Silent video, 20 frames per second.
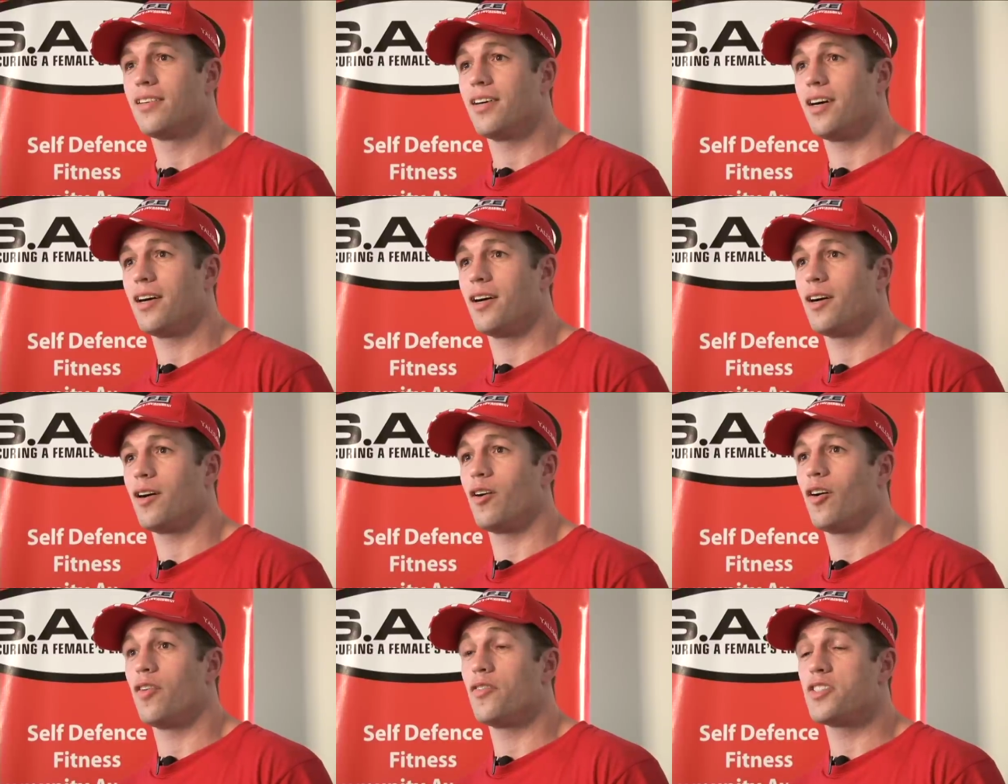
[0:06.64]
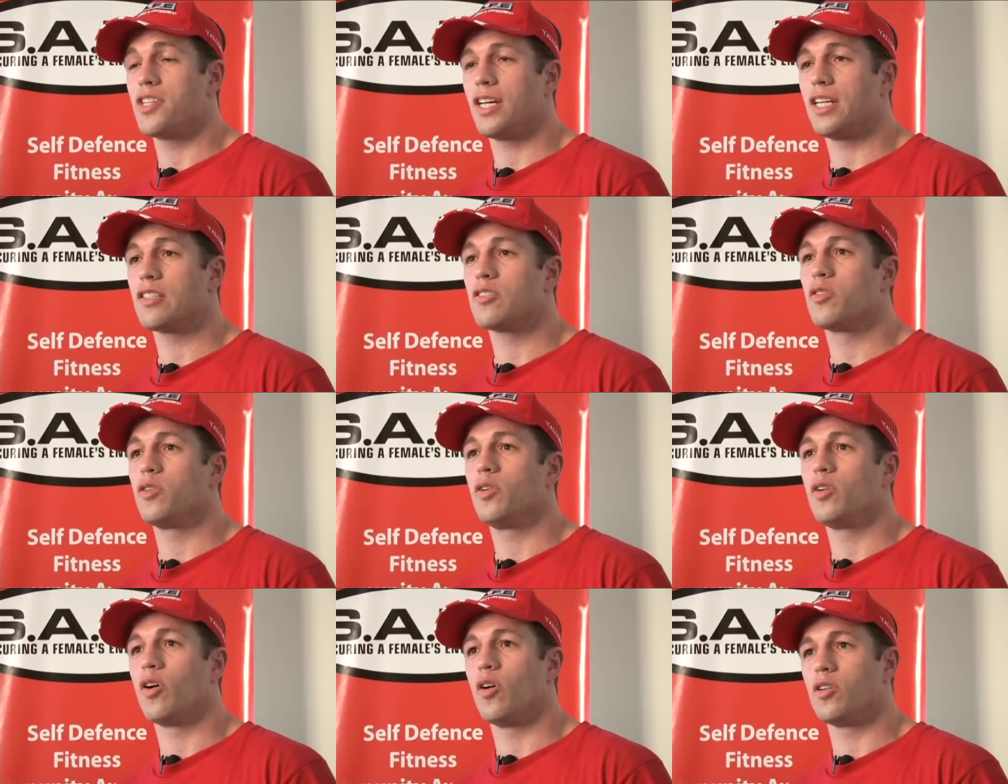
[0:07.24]
I've set
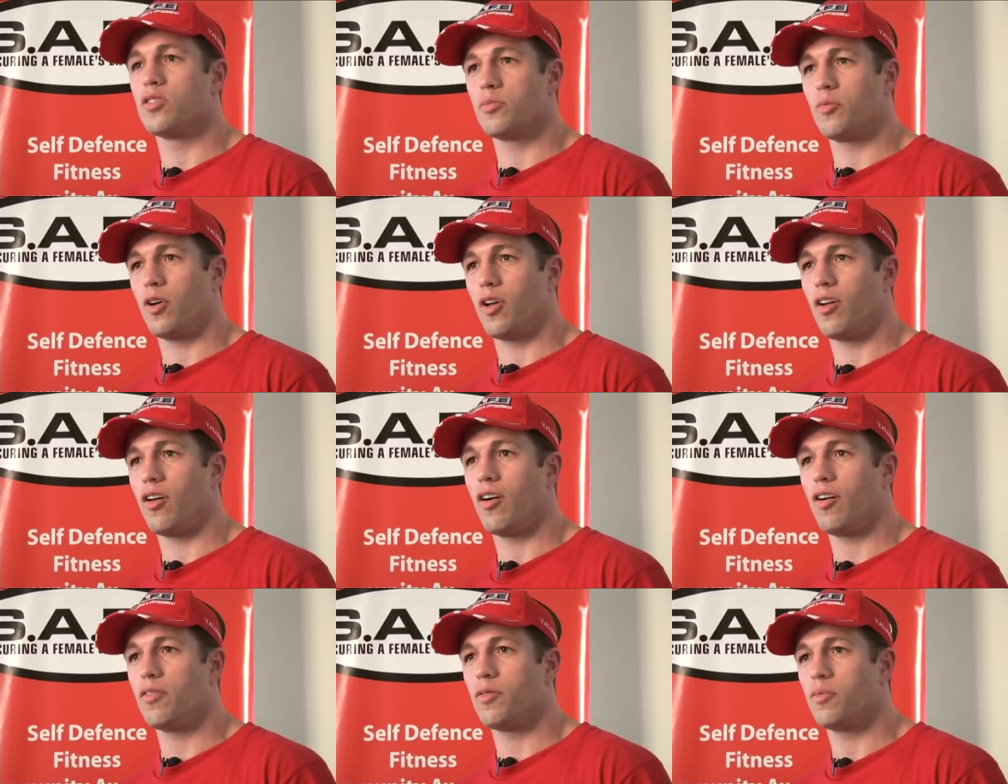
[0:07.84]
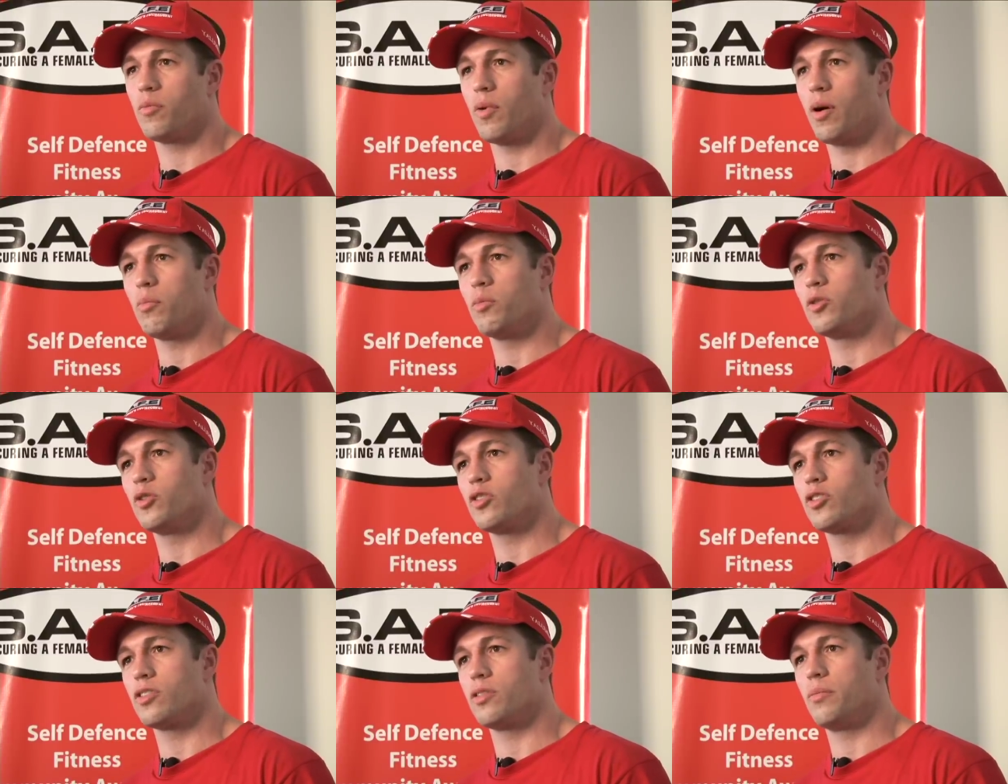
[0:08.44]
two goals in my life. One
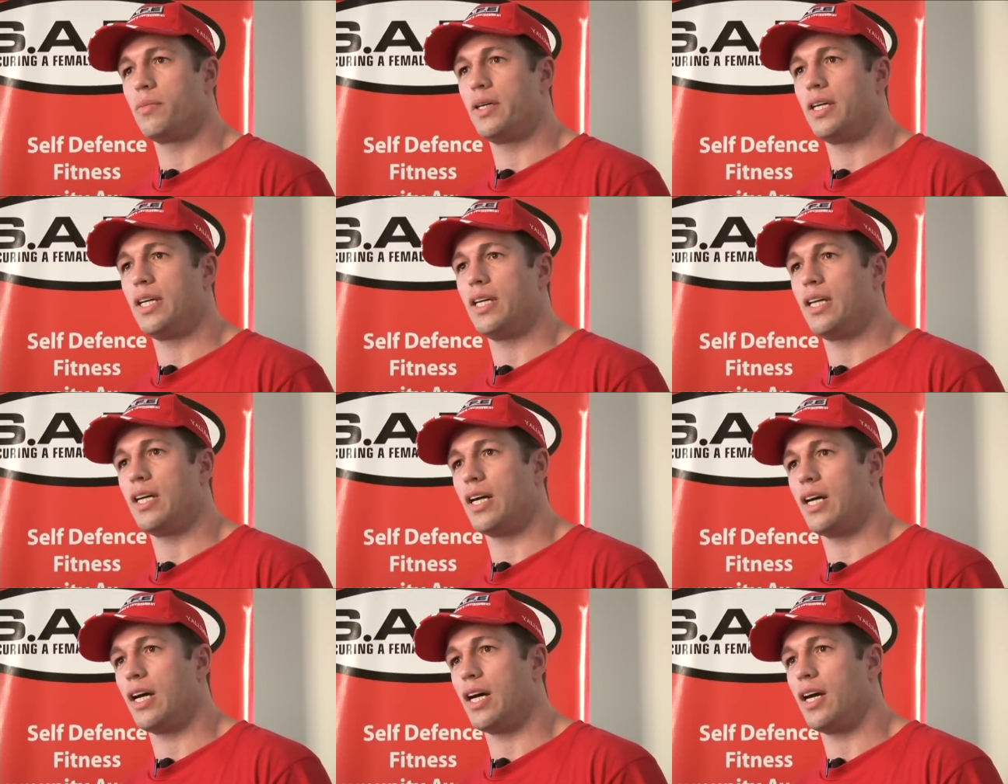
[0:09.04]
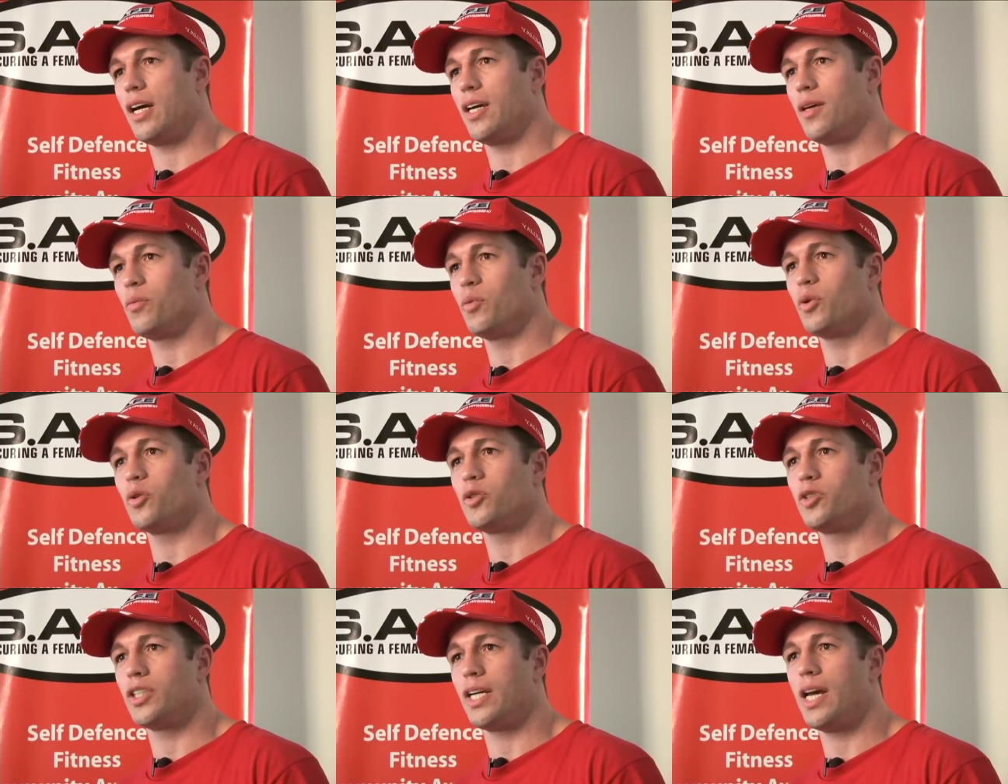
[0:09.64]
was to be a
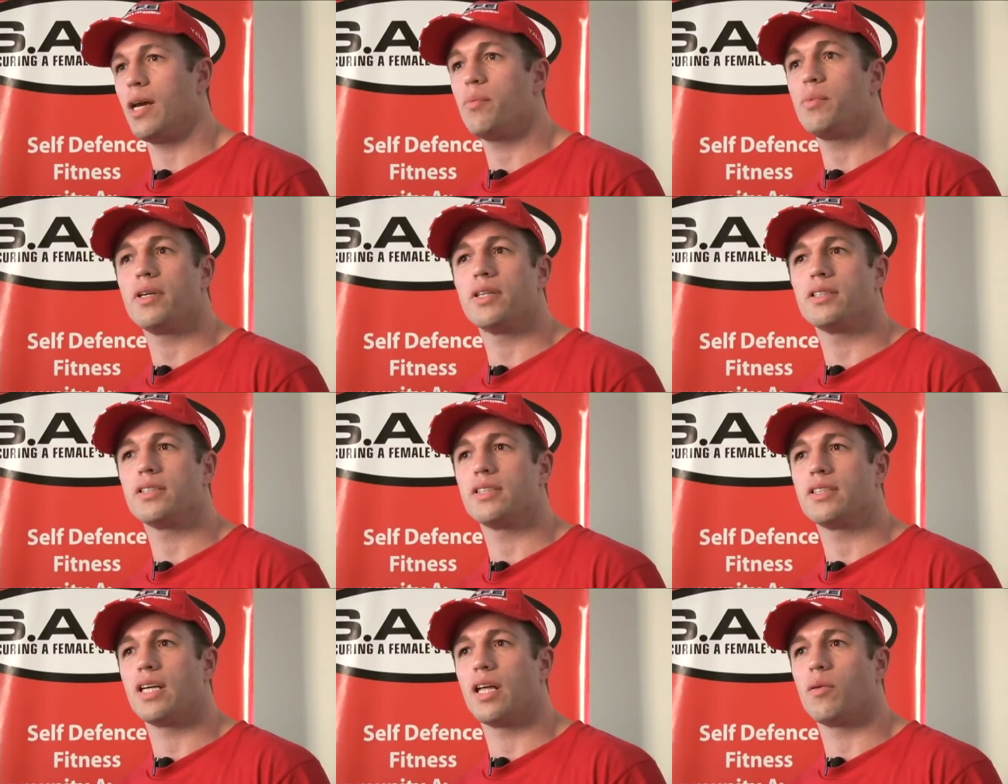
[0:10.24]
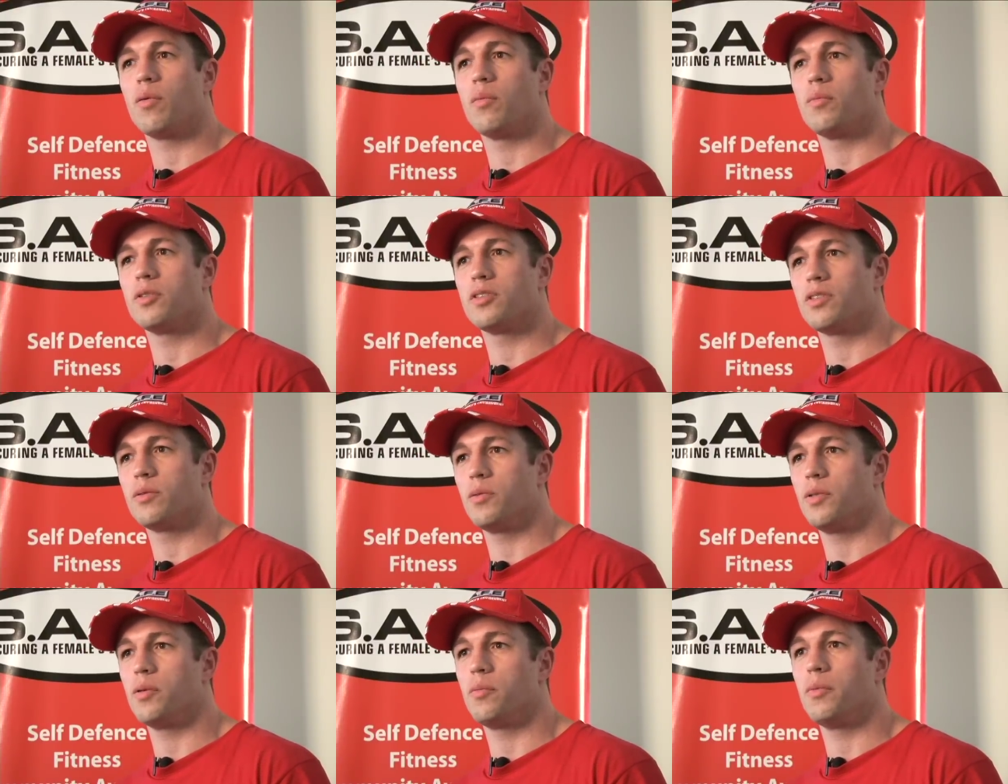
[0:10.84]
world champion, and the other one was
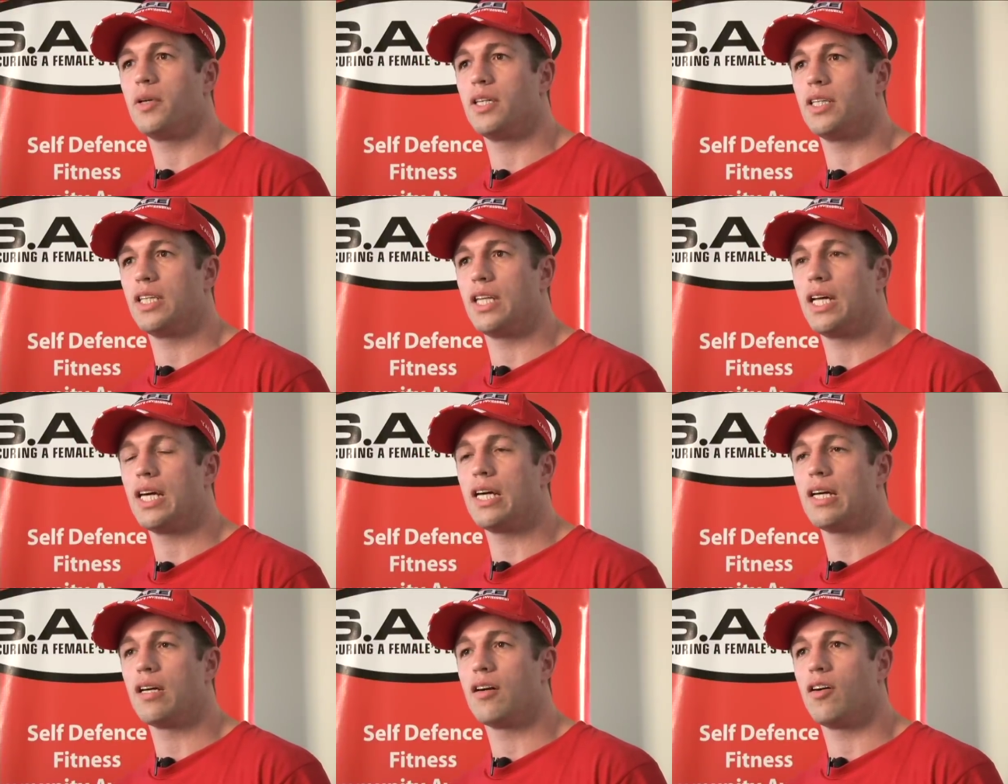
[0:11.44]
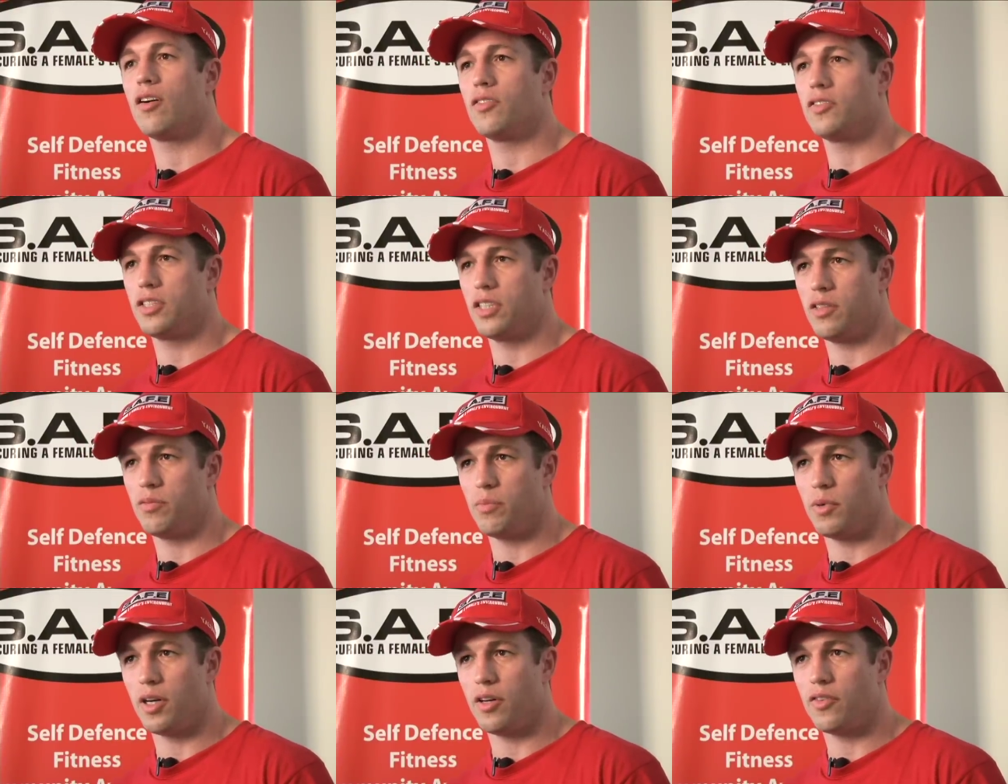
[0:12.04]
to be a millionaire. I've
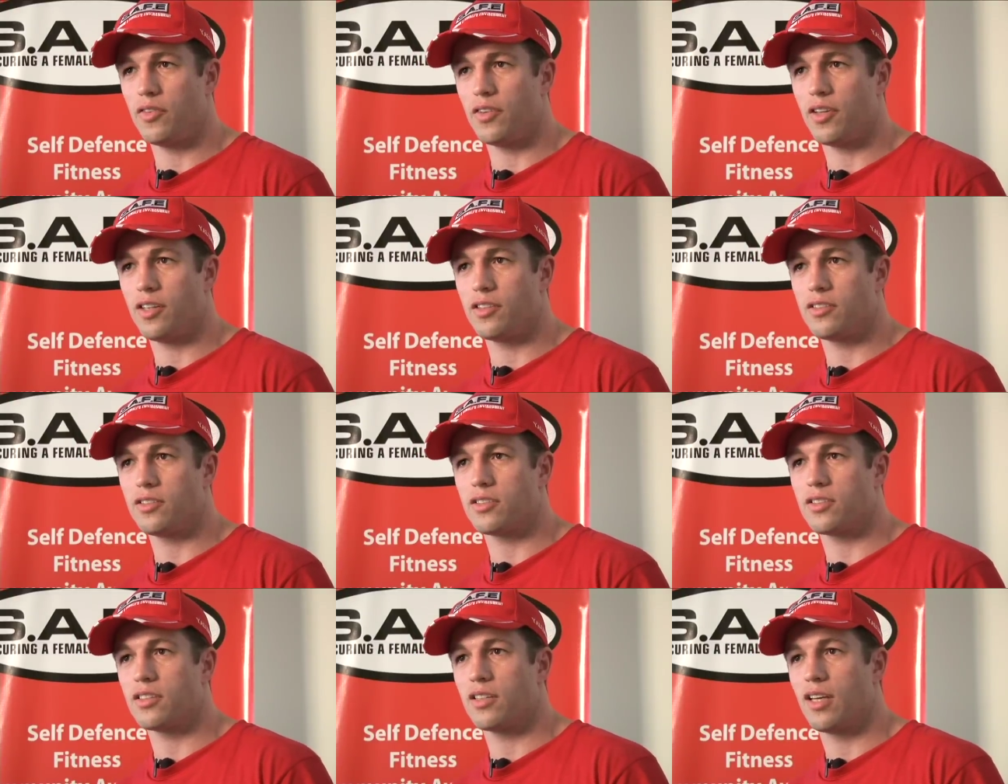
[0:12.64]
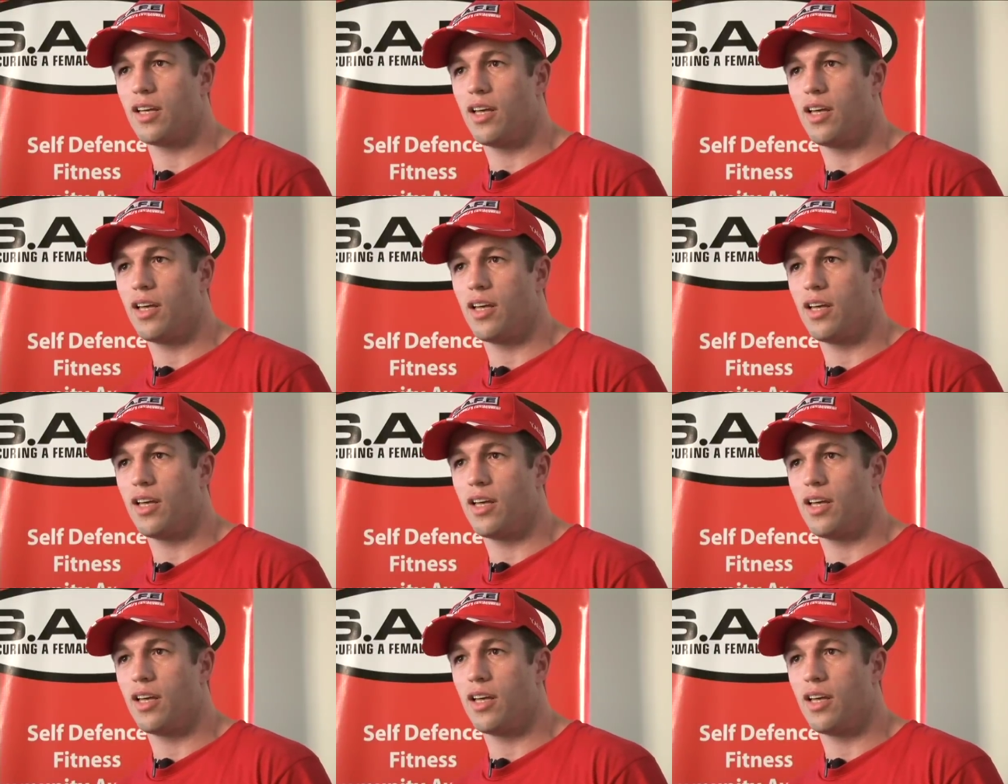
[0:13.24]
achieved both of those.